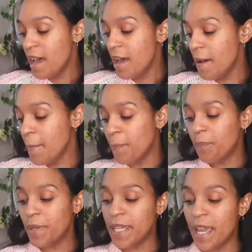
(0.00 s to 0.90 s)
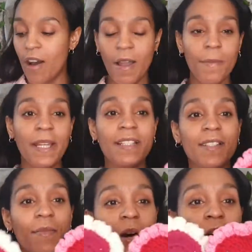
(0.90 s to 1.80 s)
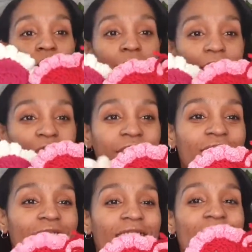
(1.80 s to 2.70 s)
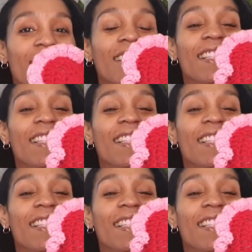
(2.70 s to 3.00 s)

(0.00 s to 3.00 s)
But yeah, I made some heart cushions.